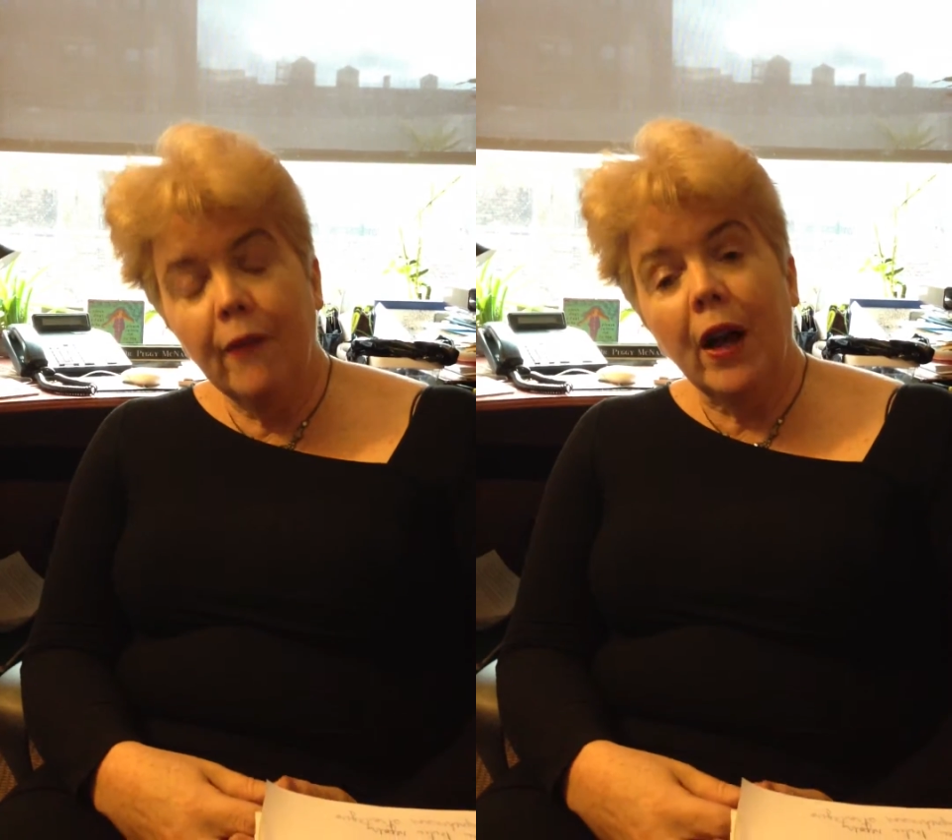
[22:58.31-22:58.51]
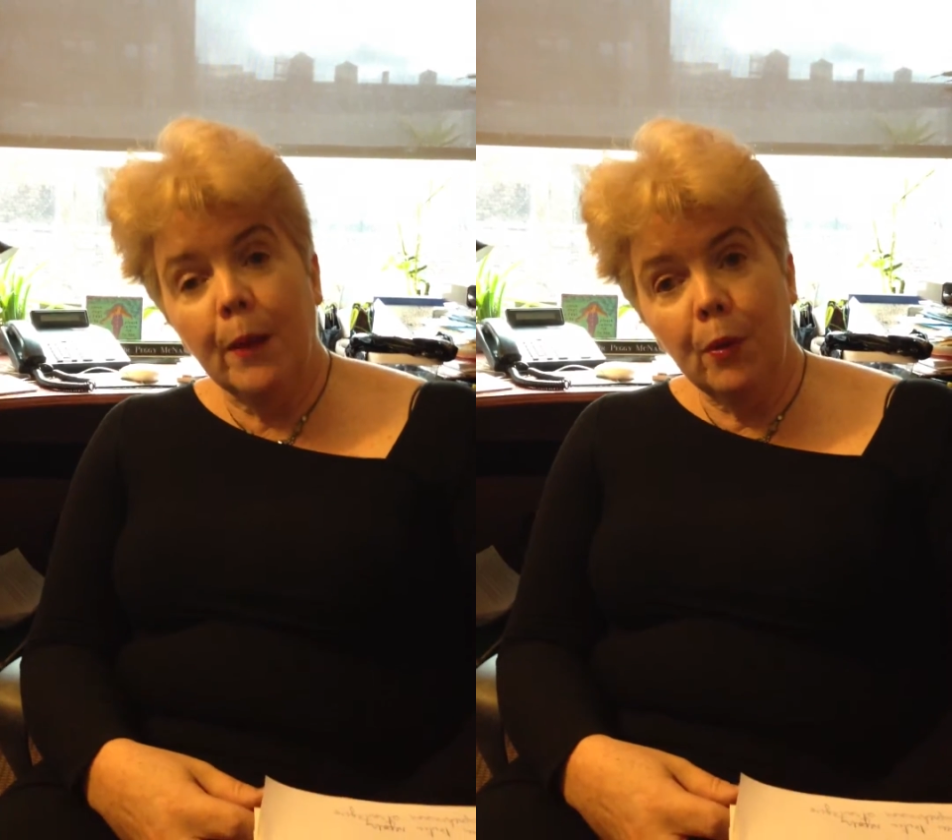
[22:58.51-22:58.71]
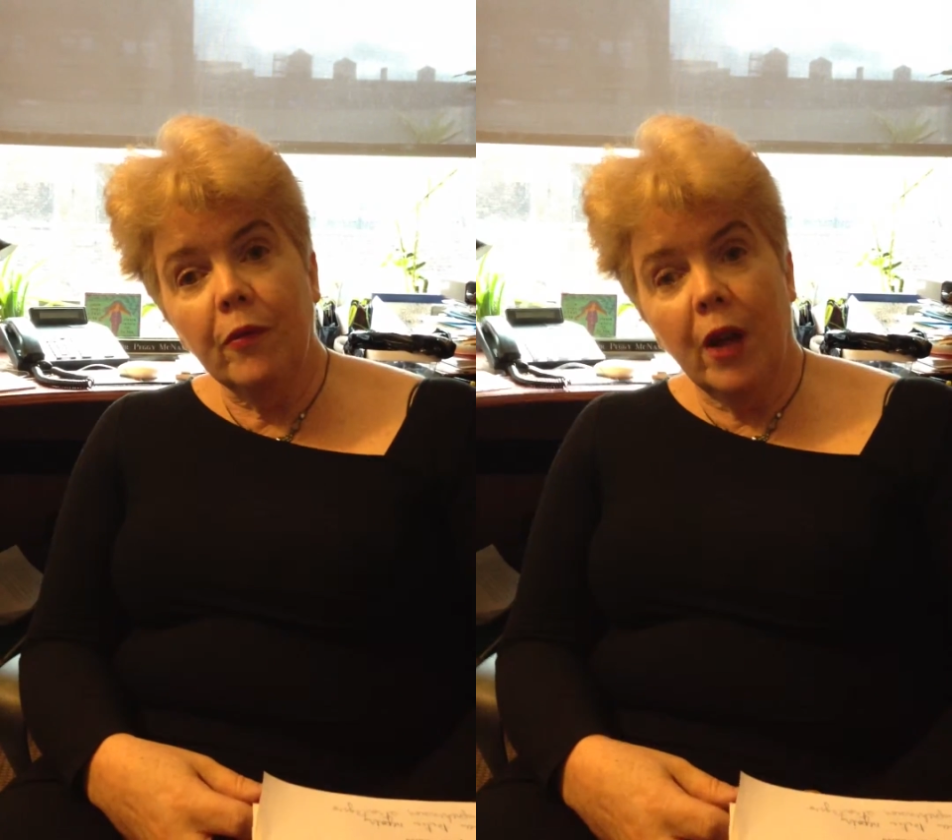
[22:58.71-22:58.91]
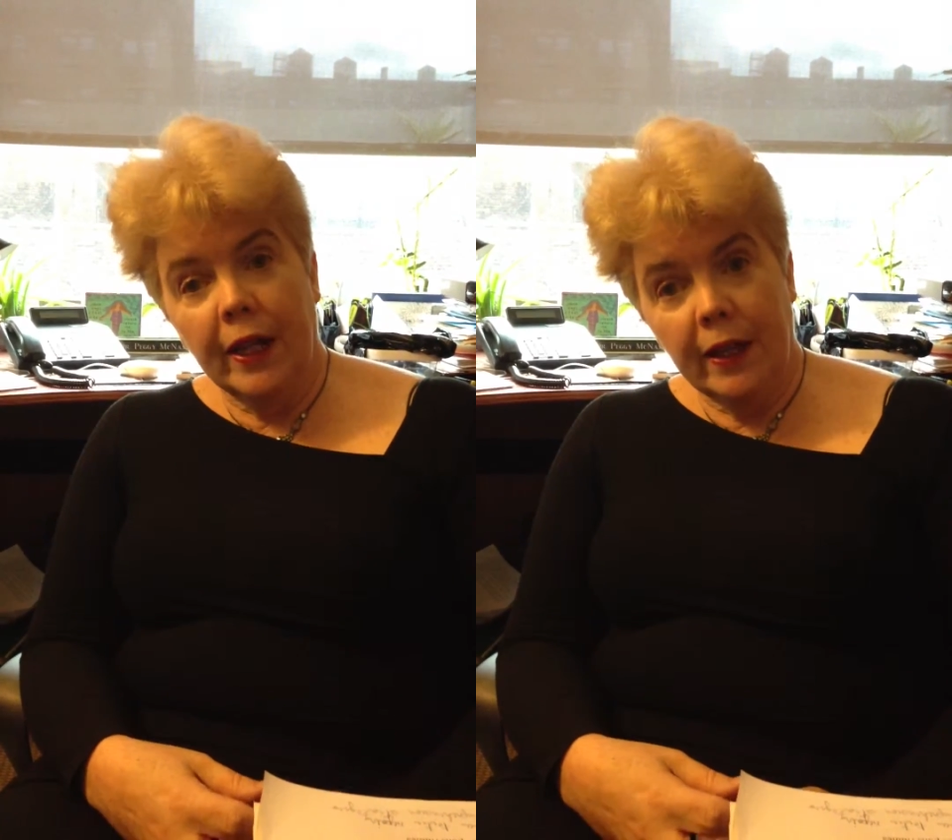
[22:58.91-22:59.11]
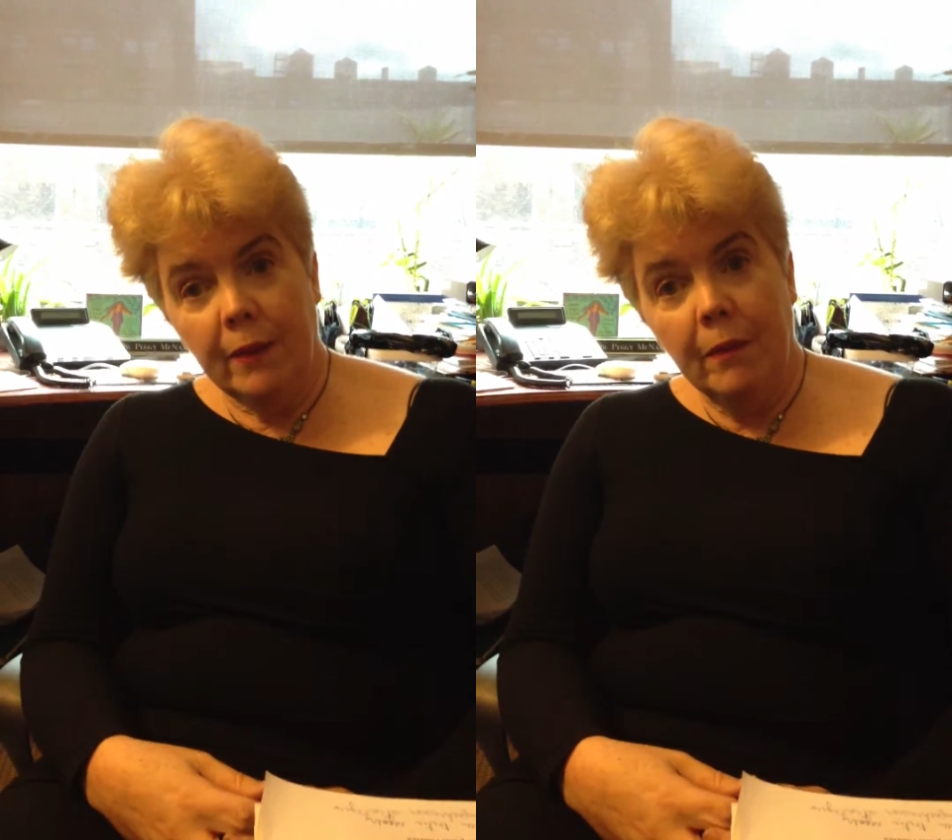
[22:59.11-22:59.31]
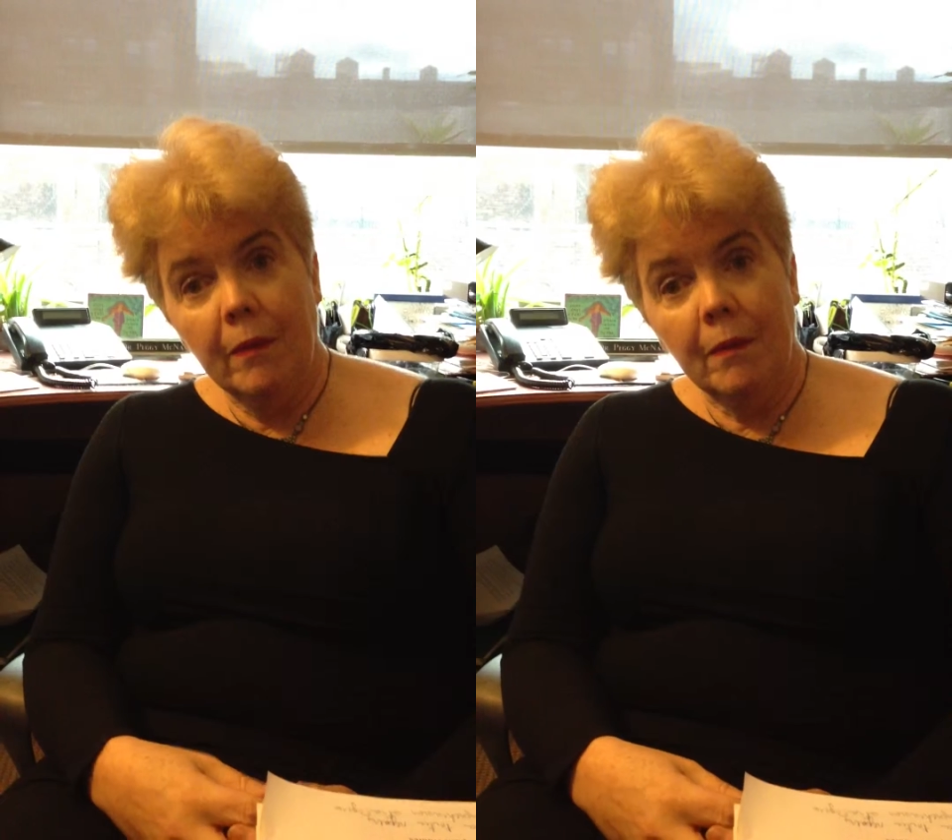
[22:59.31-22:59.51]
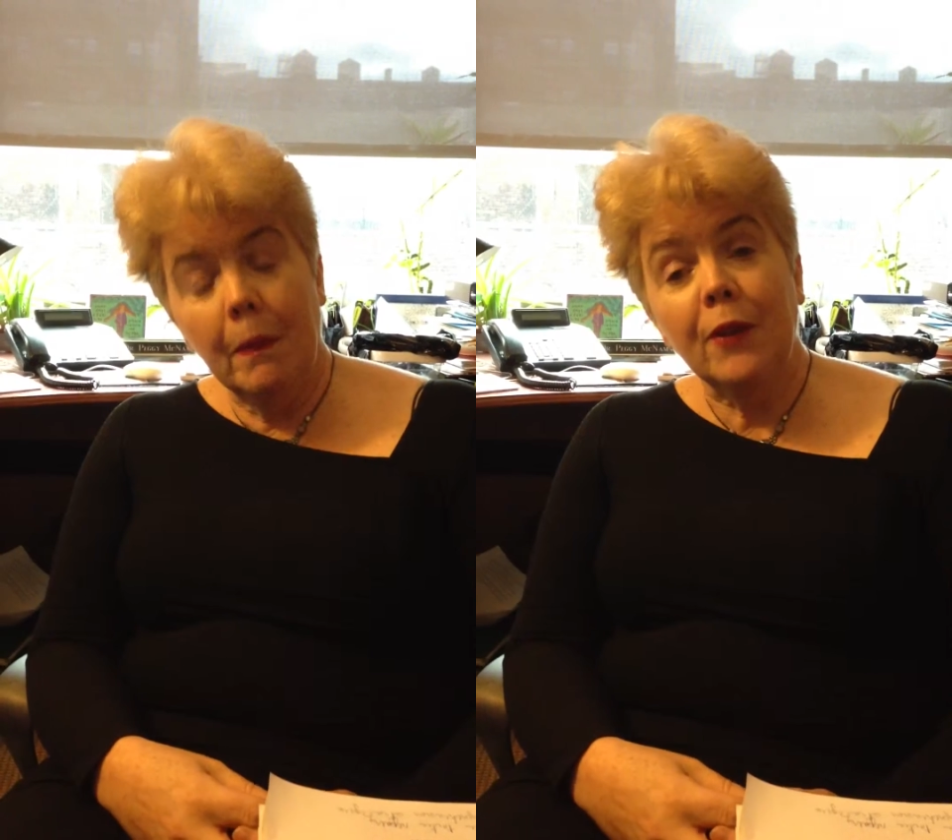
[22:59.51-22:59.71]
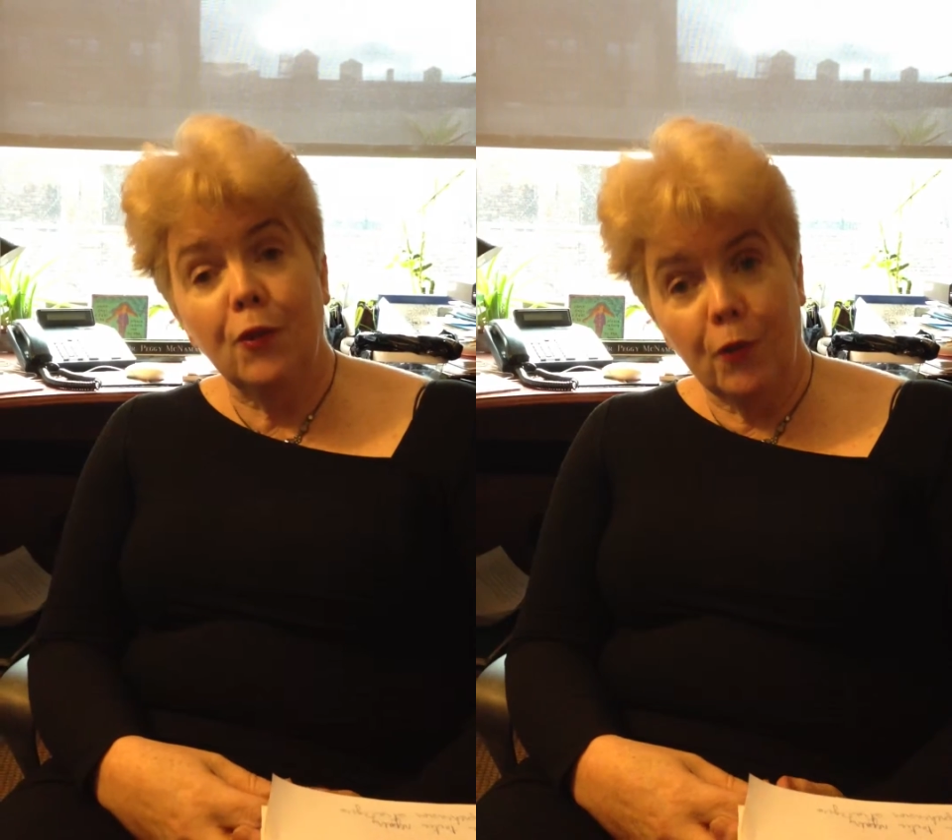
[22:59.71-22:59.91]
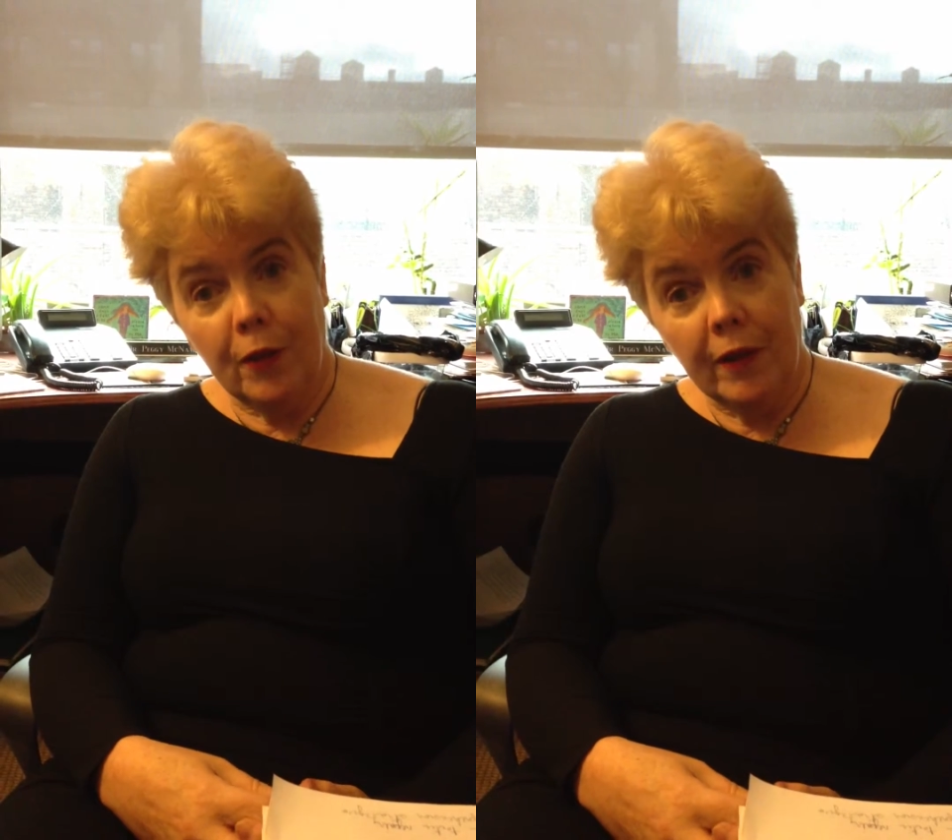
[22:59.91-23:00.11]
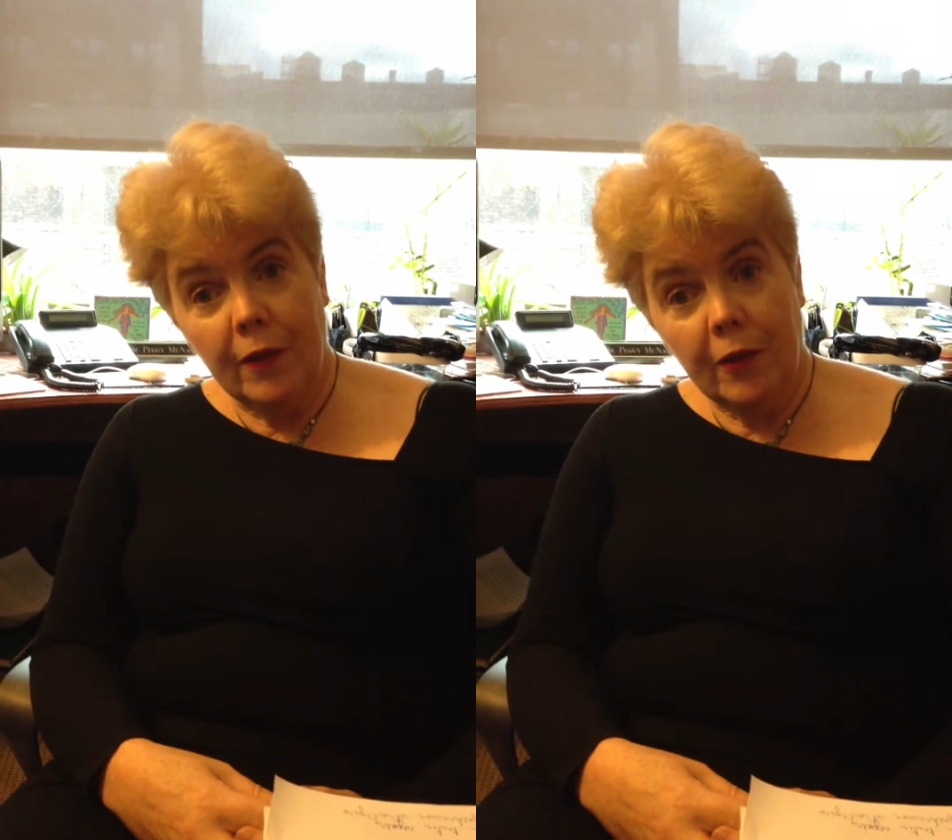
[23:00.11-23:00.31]
have I provided my
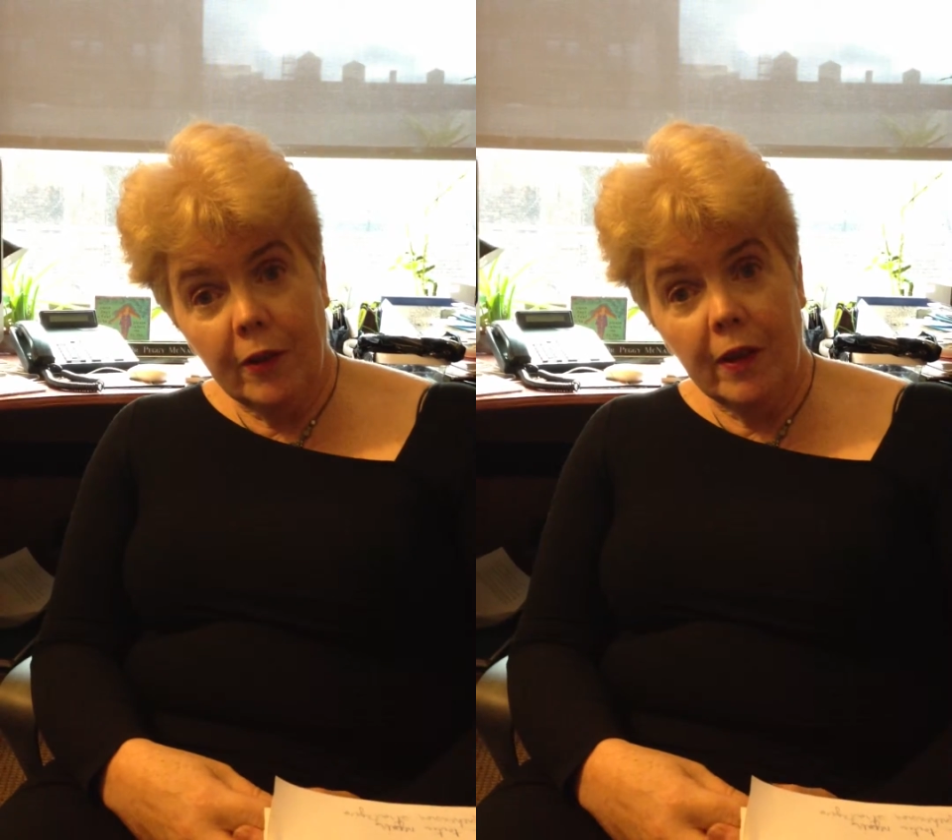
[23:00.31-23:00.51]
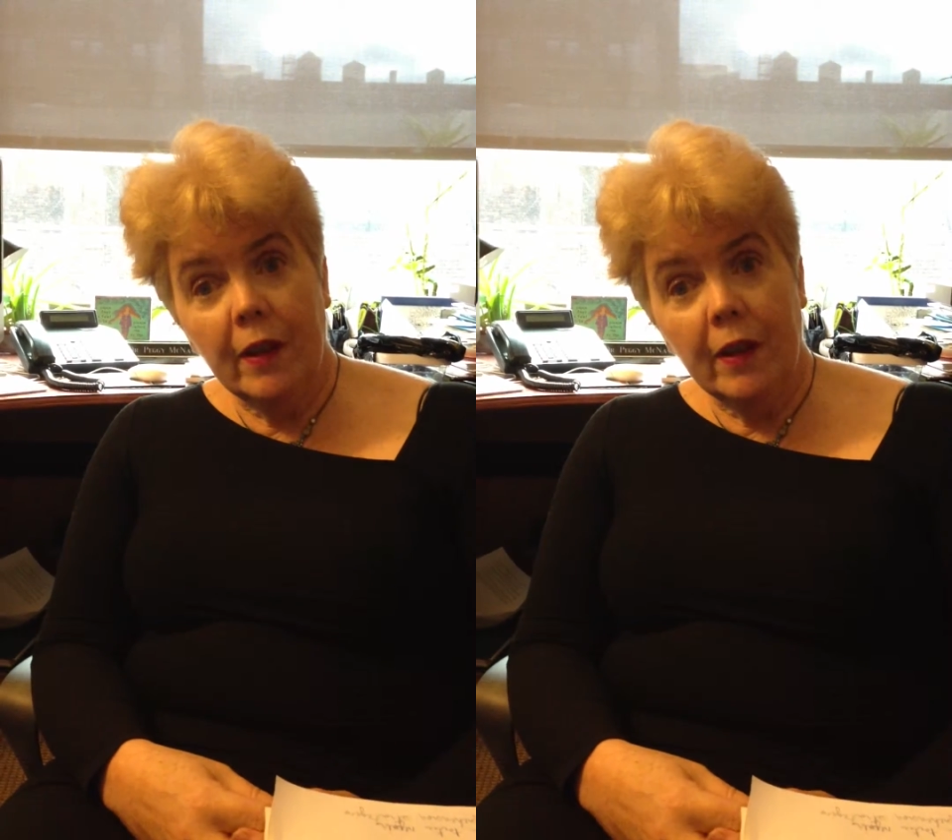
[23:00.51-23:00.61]
students